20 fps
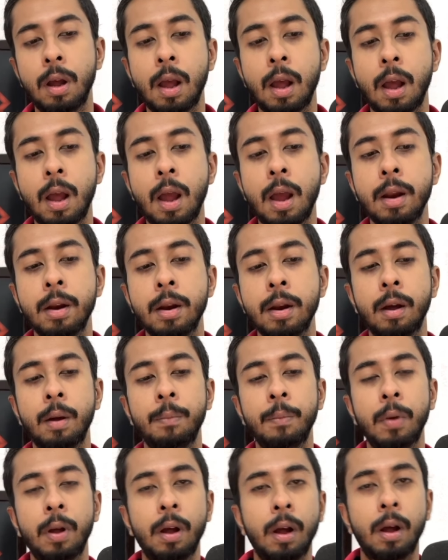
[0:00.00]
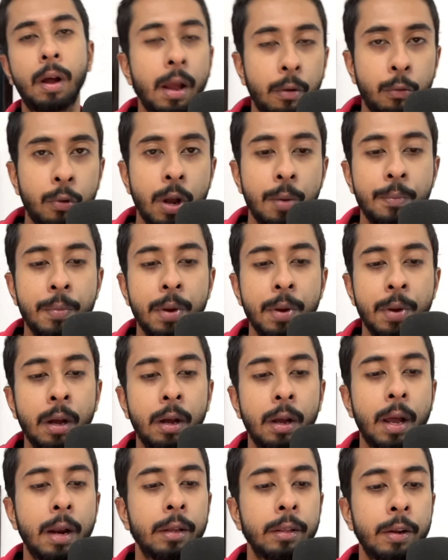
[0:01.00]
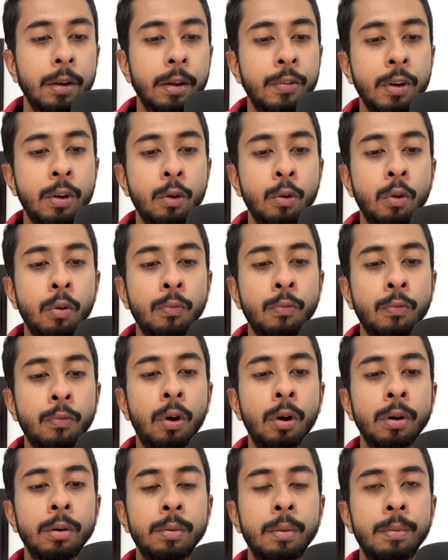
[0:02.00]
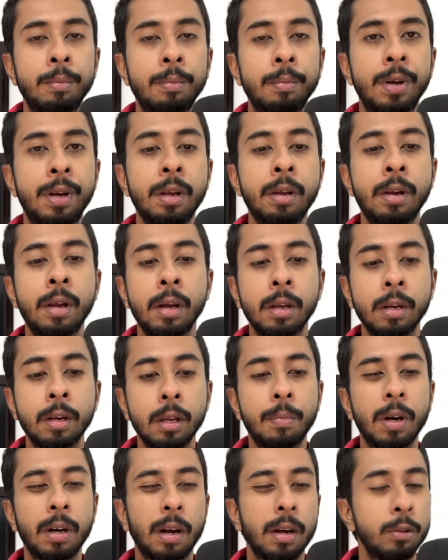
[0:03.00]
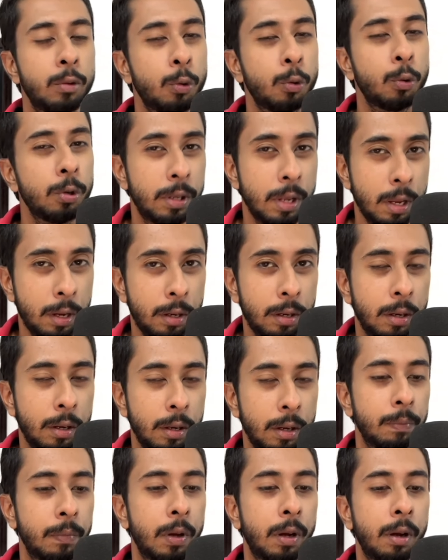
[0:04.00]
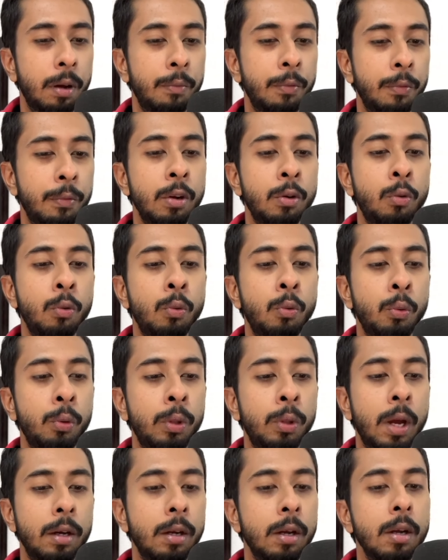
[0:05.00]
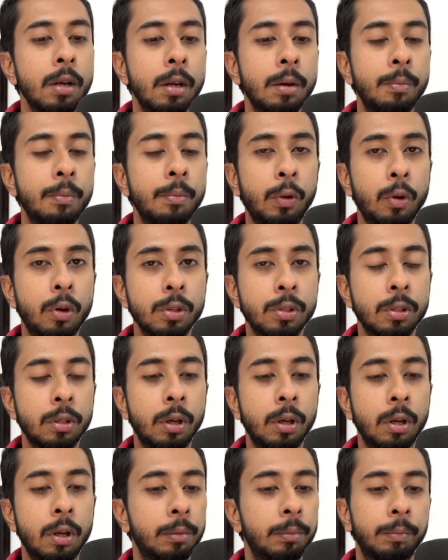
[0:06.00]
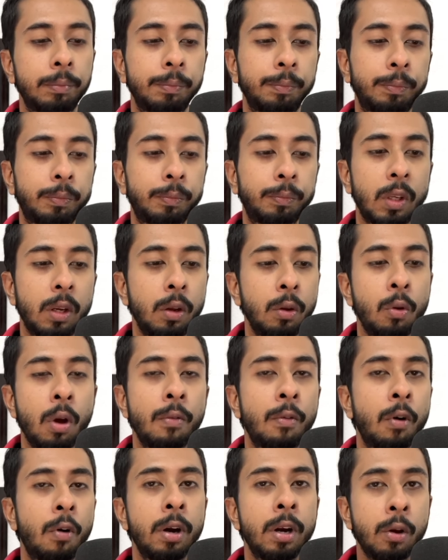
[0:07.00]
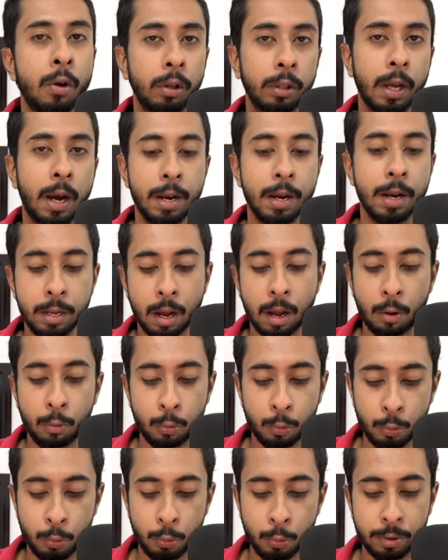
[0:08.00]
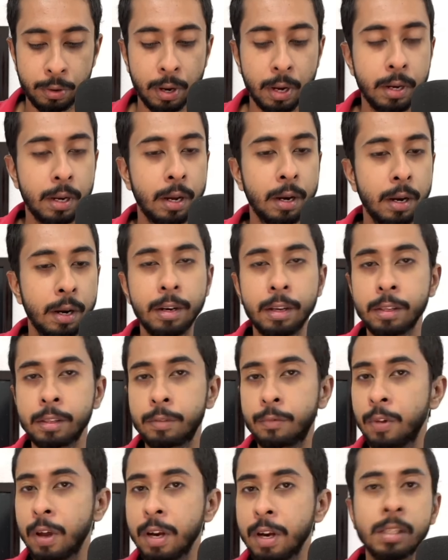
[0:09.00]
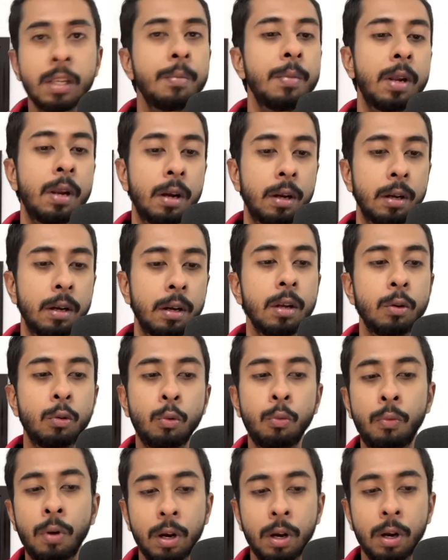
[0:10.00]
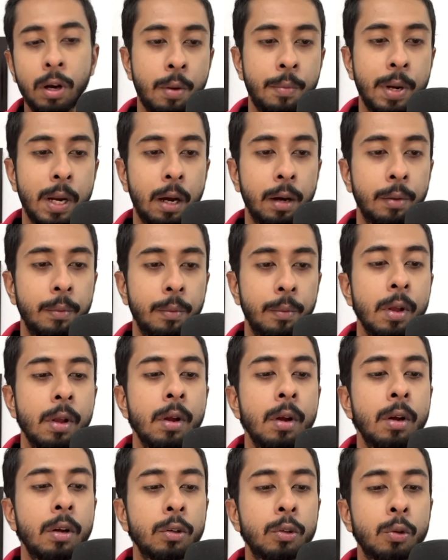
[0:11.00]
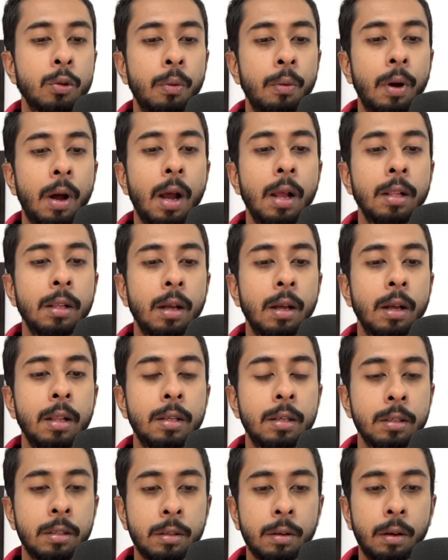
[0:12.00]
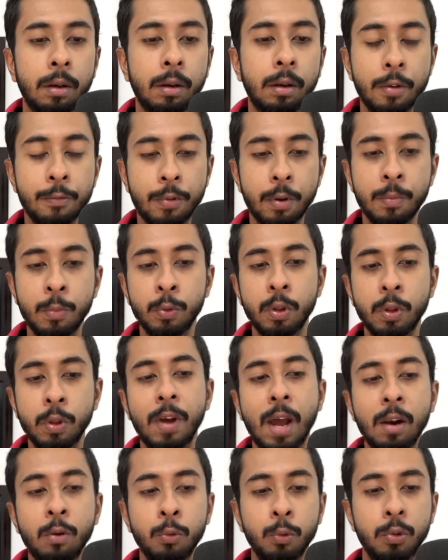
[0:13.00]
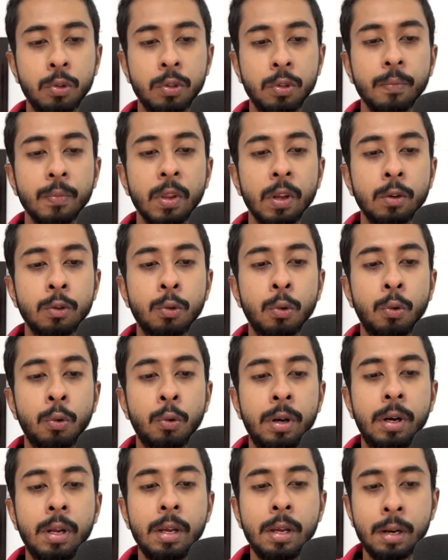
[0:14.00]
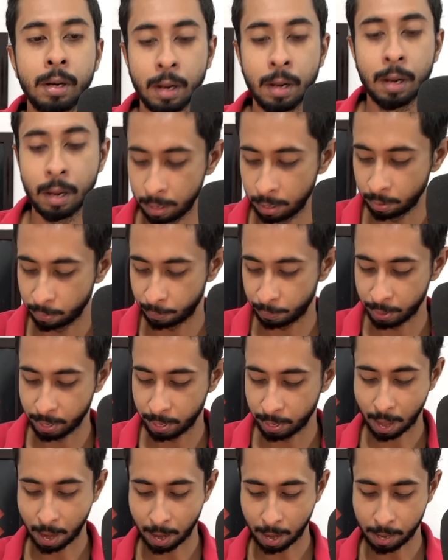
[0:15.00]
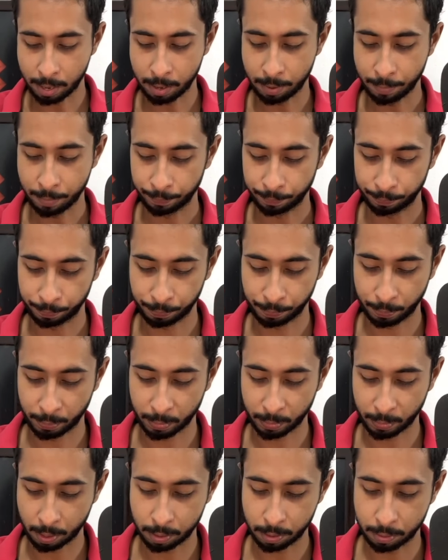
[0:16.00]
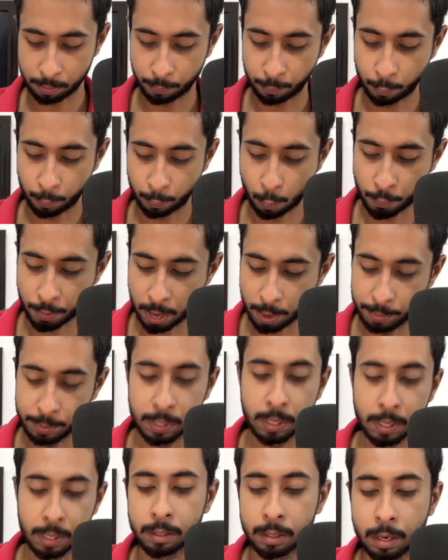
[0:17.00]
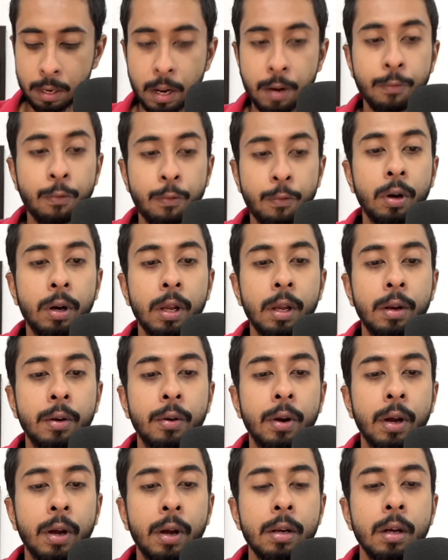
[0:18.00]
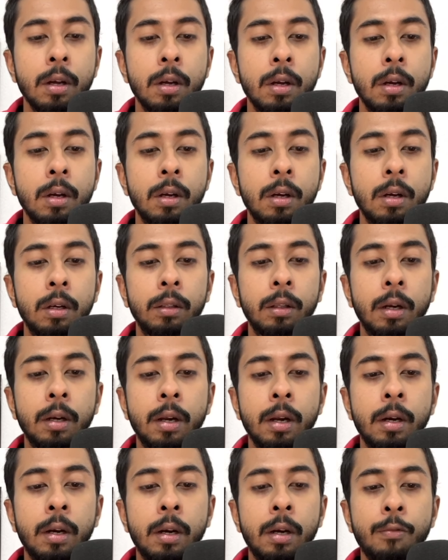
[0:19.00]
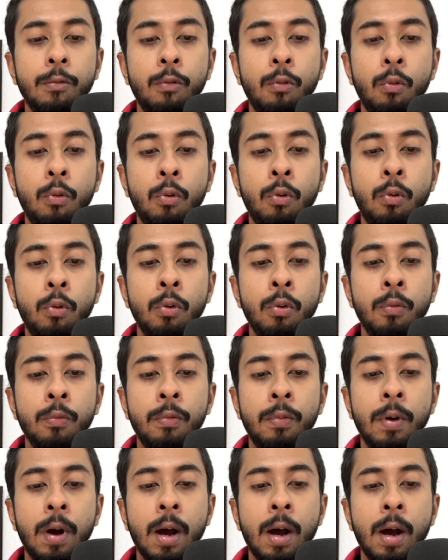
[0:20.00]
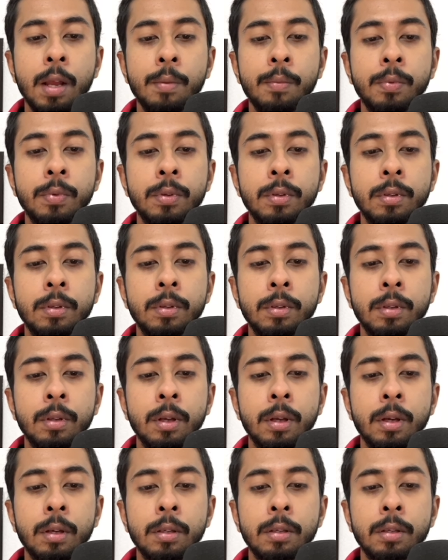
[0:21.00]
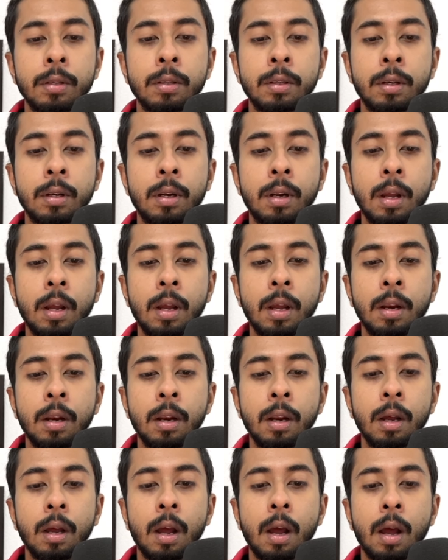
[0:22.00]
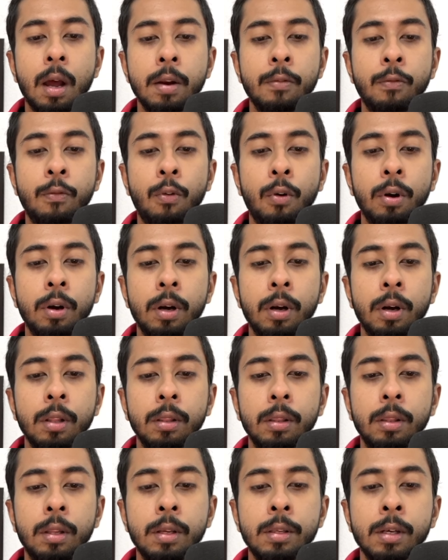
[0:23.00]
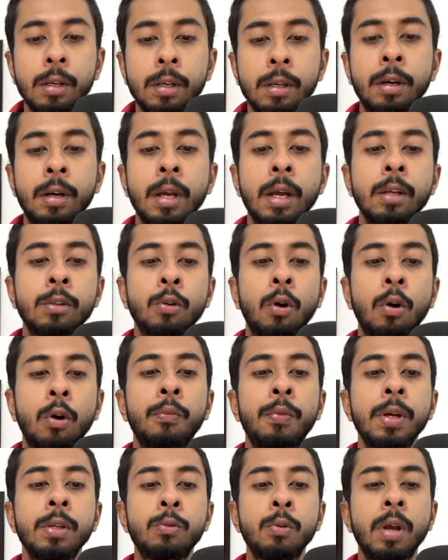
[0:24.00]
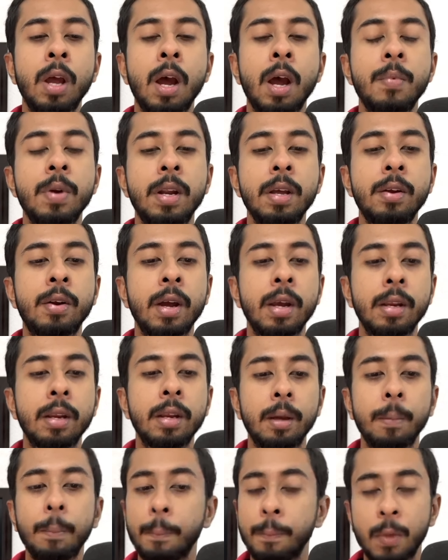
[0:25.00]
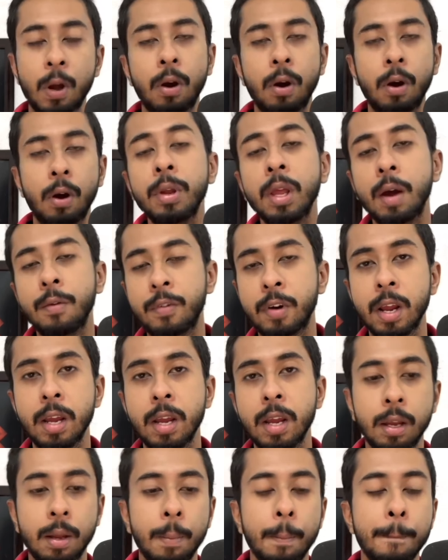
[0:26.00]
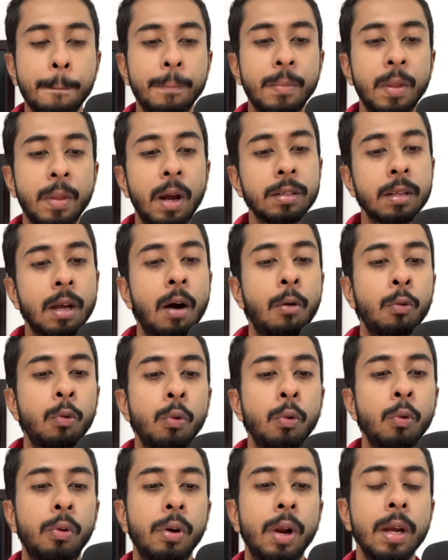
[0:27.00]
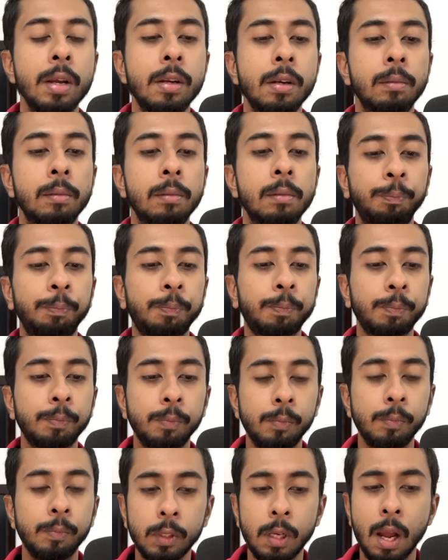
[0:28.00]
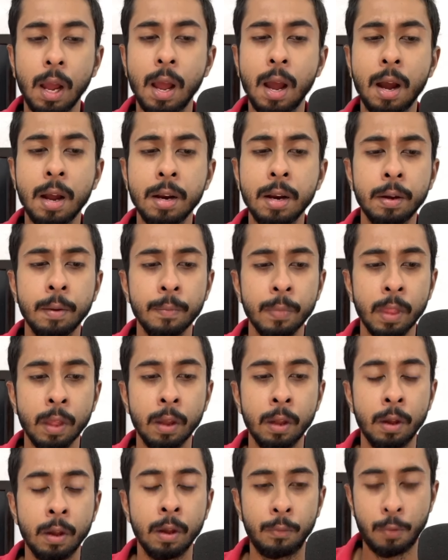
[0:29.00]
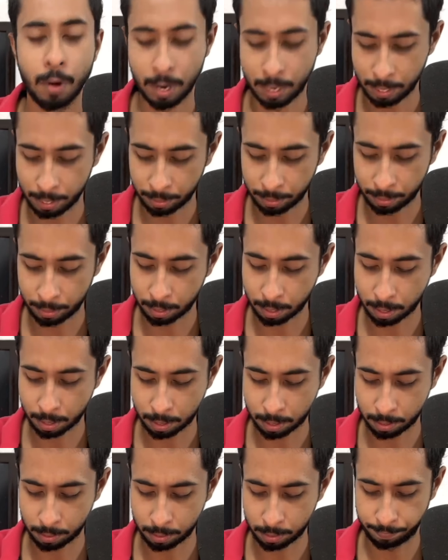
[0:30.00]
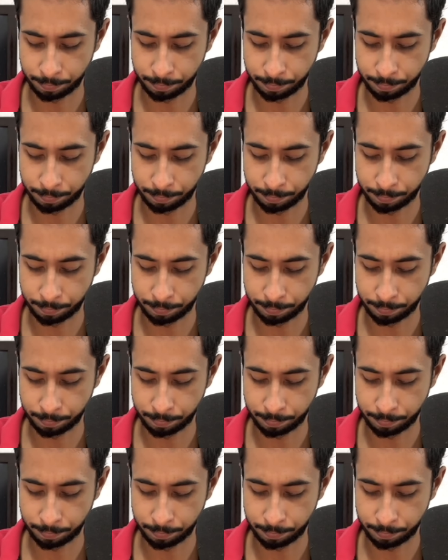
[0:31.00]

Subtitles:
and I could have made another video for D rainy, but I don't think we need to do that, because you have already got the idea how to do it, right? And it is very similar to what you have done. So I'll just confirm you the values. So D rainy we had 4, 5, 6, 10 and 14, right? The data 4, 5, 6, 10 and 14. These are the days on which we have D rainy. We have rainy as the outlook, right? And what is the